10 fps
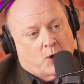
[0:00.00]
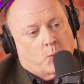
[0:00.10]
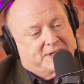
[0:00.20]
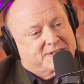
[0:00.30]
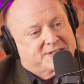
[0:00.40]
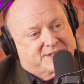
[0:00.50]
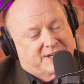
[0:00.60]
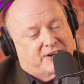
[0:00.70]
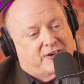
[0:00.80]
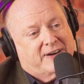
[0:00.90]
We
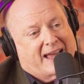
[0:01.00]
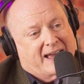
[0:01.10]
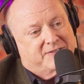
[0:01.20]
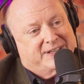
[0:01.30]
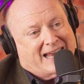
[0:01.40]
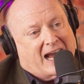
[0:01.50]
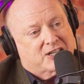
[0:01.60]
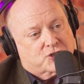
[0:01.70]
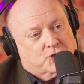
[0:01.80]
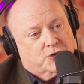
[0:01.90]
still have
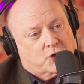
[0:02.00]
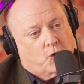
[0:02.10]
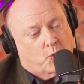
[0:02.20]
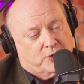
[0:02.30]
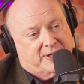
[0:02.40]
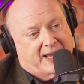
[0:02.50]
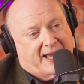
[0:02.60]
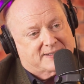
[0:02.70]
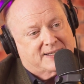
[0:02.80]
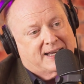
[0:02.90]
not turned the corner
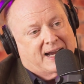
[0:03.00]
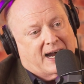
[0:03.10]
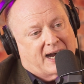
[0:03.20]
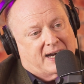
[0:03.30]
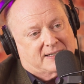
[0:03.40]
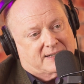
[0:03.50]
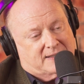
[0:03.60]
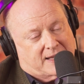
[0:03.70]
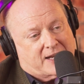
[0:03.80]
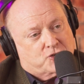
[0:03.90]
yet on
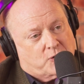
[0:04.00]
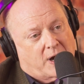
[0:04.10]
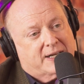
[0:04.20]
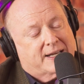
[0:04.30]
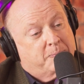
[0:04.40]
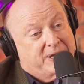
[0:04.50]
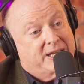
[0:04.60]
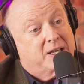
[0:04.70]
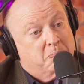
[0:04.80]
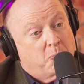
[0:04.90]
electronic
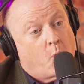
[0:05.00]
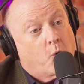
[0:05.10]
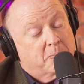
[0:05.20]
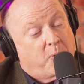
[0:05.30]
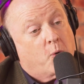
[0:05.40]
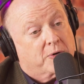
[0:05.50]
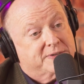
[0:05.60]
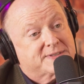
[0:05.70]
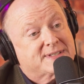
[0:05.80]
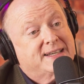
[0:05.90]
being more
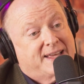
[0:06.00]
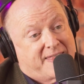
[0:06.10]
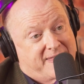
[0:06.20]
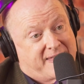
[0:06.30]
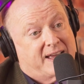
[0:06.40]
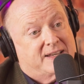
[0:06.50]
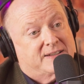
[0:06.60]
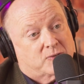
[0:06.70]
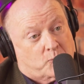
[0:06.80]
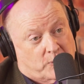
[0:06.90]
important
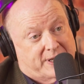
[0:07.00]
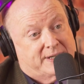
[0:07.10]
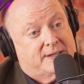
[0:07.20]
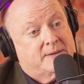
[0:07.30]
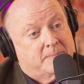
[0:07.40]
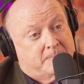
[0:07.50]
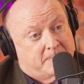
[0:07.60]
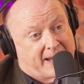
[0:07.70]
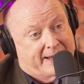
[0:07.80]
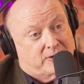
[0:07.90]
than written
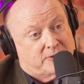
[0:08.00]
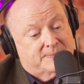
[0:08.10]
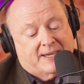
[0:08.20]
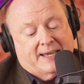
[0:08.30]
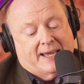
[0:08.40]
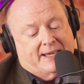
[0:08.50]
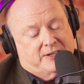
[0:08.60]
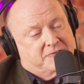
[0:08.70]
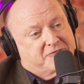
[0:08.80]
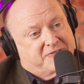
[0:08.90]
mail. And
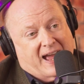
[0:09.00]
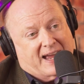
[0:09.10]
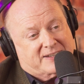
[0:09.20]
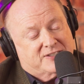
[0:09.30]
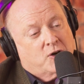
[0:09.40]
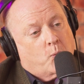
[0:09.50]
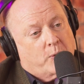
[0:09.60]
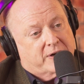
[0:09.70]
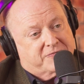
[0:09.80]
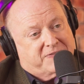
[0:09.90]
in fact,
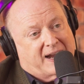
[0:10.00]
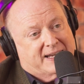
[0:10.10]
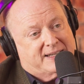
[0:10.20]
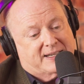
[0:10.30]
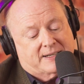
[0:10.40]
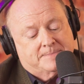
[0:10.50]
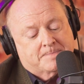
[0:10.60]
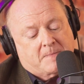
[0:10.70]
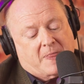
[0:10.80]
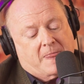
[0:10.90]
we are finding
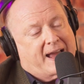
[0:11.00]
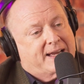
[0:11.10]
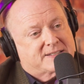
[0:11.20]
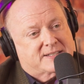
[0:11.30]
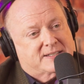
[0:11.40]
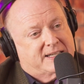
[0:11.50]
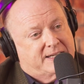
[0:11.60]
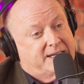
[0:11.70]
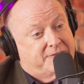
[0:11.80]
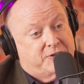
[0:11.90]
that
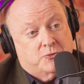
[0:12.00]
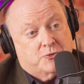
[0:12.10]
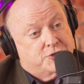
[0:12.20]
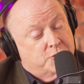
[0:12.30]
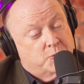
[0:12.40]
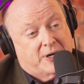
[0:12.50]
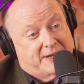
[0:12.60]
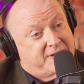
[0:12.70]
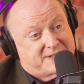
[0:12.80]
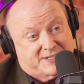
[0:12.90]
if you do
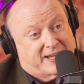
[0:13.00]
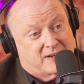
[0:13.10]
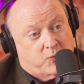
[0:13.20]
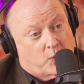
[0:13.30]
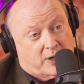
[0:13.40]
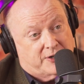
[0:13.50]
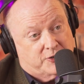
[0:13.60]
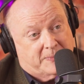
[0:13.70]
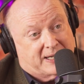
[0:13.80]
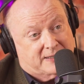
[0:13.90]
investigative work on
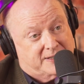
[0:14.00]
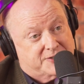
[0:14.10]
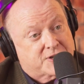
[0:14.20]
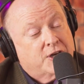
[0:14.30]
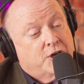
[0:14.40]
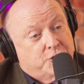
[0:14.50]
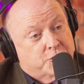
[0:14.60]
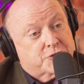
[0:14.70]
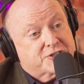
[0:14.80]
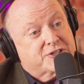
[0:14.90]
your mailing list,
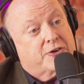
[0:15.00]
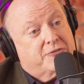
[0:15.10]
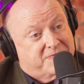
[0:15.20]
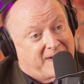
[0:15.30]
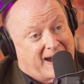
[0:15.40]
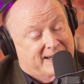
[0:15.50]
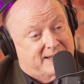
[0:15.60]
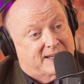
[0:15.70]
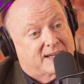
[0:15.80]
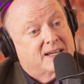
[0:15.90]
you're still
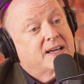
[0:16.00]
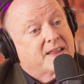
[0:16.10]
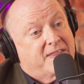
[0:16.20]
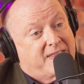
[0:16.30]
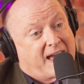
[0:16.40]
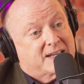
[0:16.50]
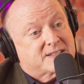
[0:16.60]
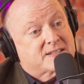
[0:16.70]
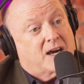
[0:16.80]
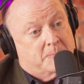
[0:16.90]
finding
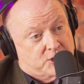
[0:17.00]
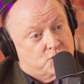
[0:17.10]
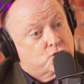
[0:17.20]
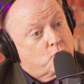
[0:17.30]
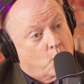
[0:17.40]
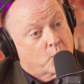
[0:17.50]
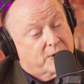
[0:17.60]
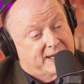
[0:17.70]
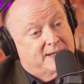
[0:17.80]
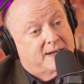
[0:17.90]
that a
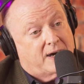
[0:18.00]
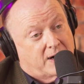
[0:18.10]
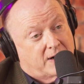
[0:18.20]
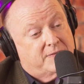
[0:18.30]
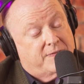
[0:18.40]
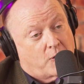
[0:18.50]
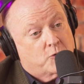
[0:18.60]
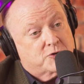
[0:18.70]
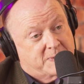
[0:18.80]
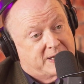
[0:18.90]
majority of
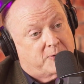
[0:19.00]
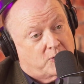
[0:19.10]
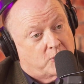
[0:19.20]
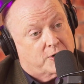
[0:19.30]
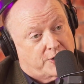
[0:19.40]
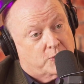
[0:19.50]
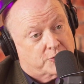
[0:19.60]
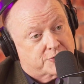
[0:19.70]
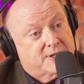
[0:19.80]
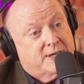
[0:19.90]
those people who are
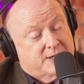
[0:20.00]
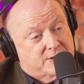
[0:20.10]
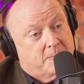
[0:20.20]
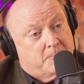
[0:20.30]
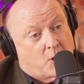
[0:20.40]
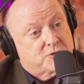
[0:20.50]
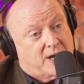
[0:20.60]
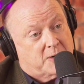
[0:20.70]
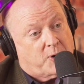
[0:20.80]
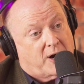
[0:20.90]
donors to most
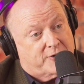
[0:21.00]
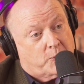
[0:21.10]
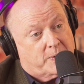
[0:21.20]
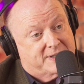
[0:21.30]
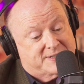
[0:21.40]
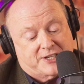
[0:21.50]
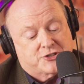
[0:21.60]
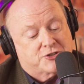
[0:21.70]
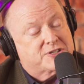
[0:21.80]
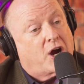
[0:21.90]
nonprofit
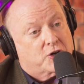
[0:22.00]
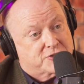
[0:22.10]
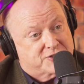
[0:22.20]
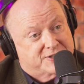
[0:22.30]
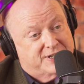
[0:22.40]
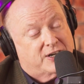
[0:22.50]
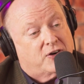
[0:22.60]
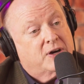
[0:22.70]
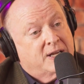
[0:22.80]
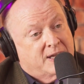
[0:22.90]
organizations are
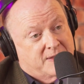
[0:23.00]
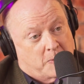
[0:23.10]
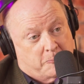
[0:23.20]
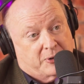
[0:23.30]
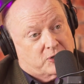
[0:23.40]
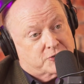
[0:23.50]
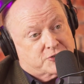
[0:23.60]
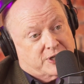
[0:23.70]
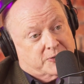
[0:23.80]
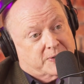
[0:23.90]
still the builder
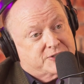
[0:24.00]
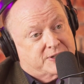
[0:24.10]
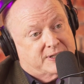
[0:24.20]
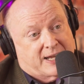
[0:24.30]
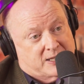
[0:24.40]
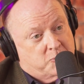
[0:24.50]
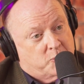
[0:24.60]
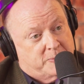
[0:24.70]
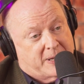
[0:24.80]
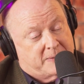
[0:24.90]
generation and the
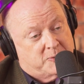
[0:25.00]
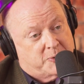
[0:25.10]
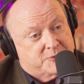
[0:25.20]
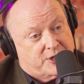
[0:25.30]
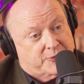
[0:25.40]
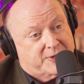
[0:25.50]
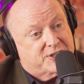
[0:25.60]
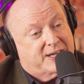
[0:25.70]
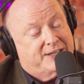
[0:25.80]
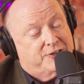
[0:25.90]
baby boom
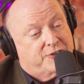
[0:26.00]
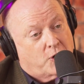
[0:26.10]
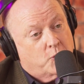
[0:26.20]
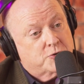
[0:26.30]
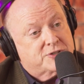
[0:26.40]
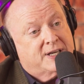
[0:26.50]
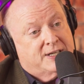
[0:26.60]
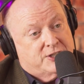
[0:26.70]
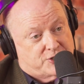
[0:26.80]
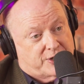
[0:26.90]
generation. And those
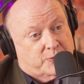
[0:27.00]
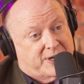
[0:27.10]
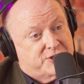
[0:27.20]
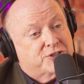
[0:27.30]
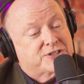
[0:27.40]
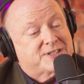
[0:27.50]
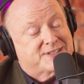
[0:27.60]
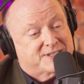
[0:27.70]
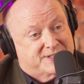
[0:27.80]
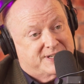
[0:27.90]
generations
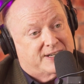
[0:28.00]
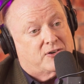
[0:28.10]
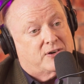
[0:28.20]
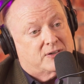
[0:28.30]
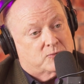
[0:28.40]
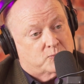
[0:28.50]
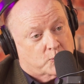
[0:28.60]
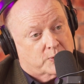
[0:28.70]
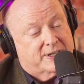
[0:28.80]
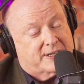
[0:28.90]
still
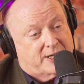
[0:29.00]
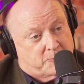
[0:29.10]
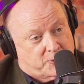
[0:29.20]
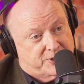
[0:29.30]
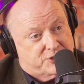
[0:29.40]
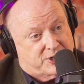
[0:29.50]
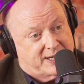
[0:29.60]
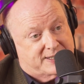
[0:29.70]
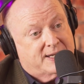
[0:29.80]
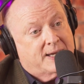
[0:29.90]
really
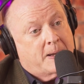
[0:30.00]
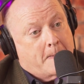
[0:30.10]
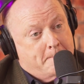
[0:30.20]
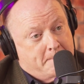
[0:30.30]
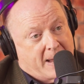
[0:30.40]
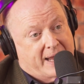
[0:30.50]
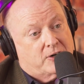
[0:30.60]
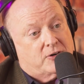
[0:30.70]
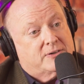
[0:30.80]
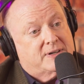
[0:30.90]
appreciate
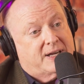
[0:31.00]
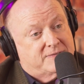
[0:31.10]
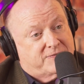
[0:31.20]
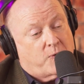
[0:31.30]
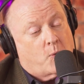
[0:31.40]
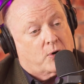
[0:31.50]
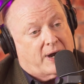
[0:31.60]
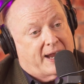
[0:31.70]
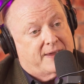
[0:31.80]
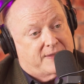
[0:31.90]
mail for
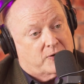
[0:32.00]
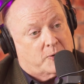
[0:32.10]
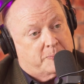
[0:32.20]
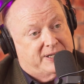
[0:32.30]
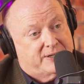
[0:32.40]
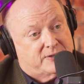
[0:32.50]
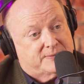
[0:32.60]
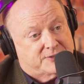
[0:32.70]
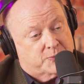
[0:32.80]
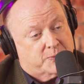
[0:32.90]
their appeal
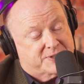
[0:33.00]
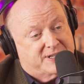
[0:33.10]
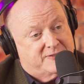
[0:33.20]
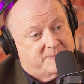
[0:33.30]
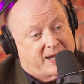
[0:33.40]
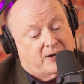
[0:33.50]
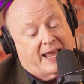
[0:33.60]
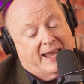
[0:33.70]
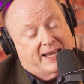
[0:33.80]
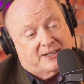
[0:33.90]
to receive mail.
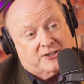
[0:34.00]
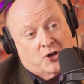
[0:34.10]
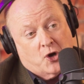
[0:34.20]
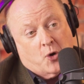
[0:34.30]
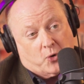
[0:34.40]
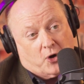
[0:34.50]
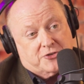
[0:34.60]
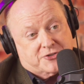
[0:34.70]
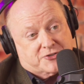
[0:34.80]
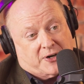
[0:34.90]
And we're
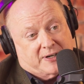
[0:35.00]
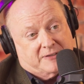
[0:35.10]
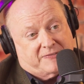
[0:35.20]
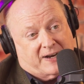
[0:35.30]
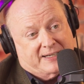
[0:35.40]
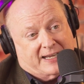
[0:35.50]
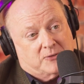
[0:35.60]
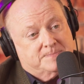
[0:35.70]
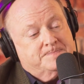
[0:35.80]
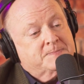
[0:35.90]
also starting to find
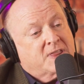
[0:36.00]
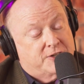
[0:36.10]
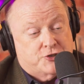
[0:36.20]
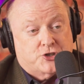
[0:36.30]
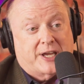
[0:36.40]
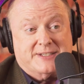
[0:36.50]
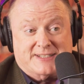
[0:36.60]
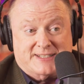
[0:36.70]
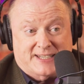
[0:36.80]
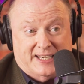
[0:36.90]
out Gen
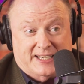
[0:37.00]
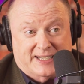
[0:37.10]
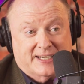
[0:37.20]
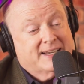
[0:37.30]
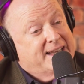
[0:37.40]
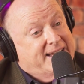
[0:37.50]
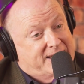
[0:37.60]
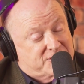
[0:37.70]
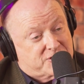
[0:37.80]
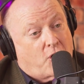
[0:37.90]
Z
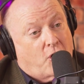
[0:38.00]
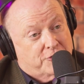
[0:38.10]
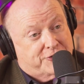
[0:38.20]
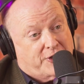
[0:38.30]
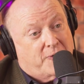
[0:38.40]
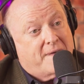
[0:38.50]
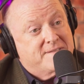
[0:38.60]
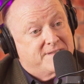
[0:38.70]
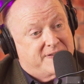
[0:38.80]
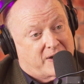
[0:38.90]
is also
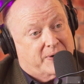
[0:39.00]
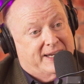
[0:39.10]
very